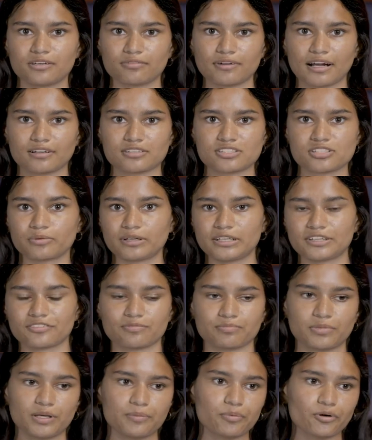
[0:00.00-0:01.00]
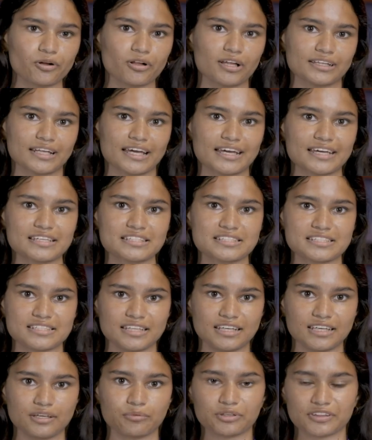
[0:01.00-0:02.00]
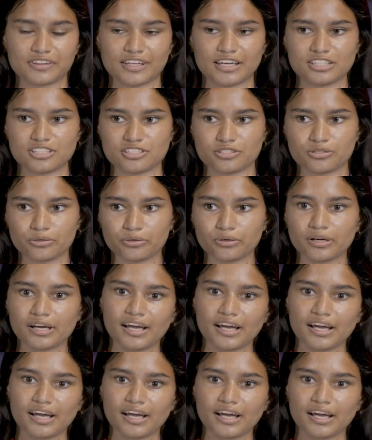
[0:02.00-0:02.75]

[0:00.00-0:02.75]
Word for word: around so many different people and like see what they do